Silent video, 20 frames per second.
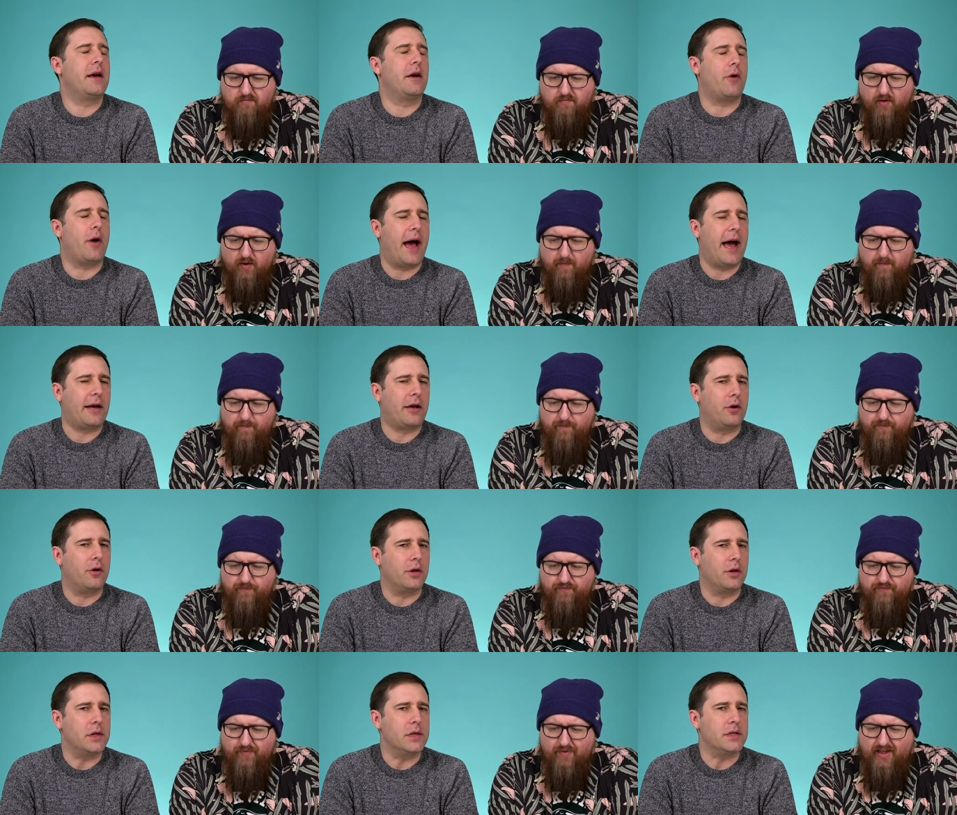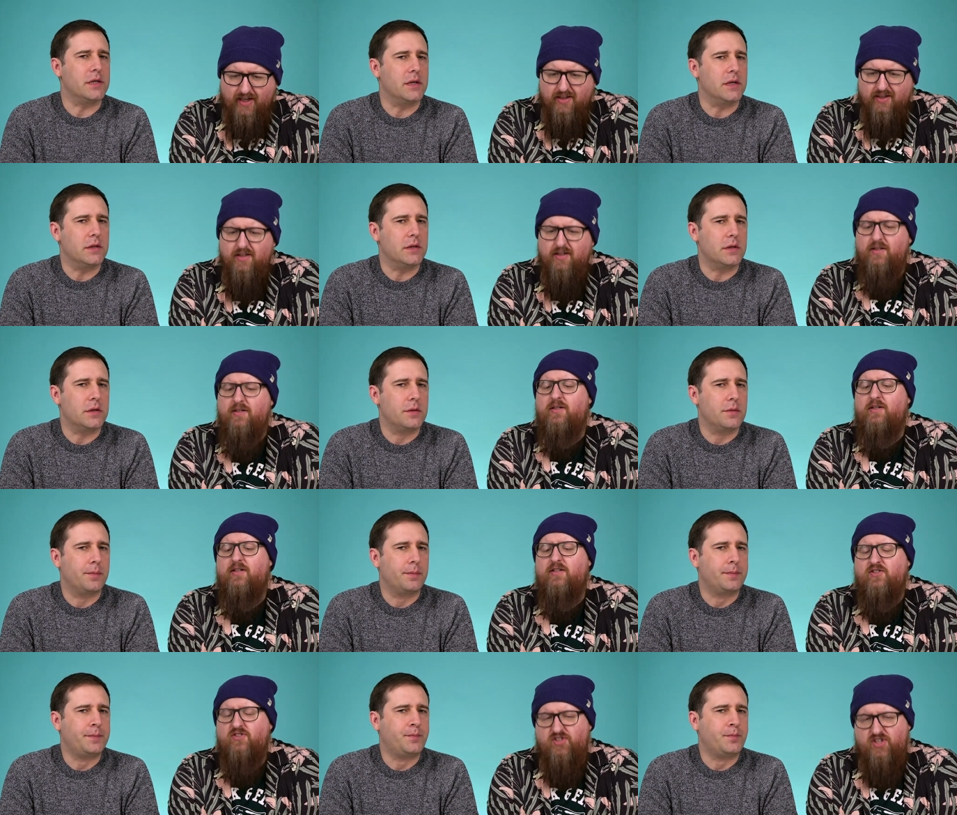Speaker 1: how accurate this
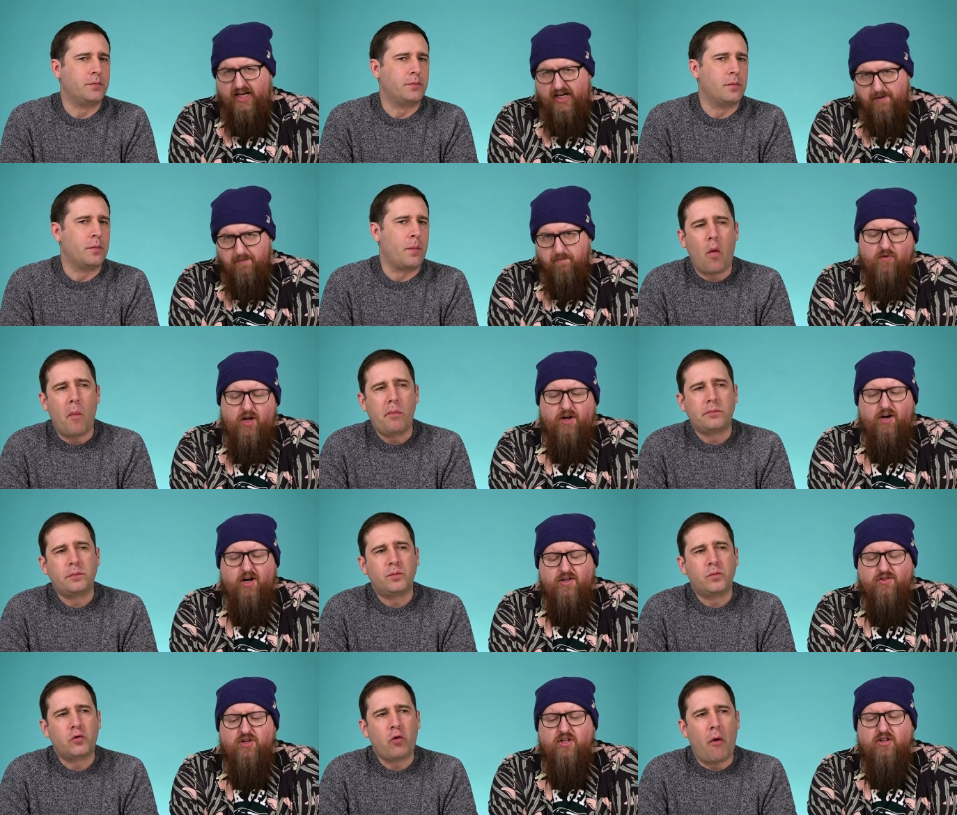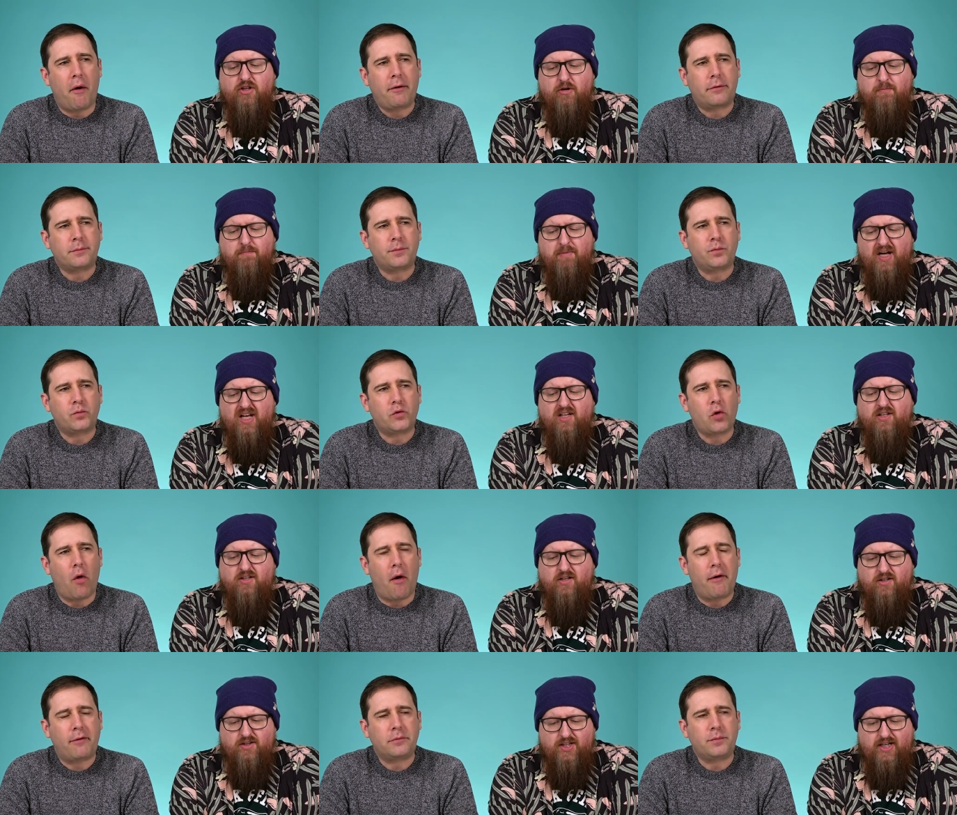is. Same, and I think they're
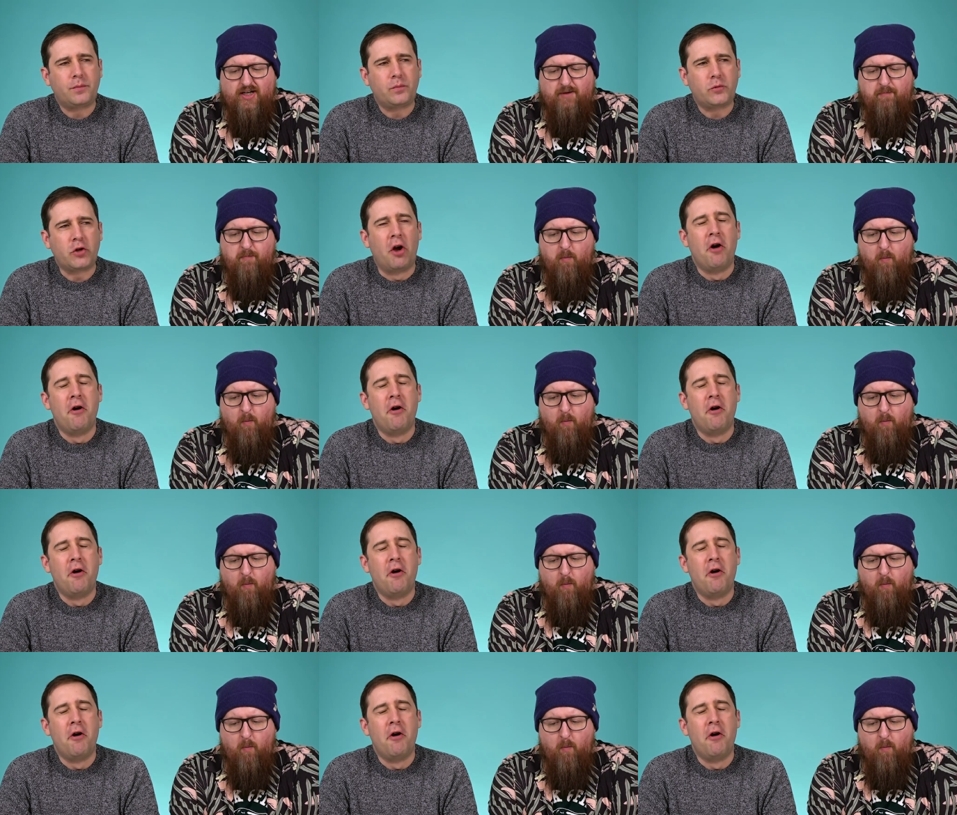banking on that.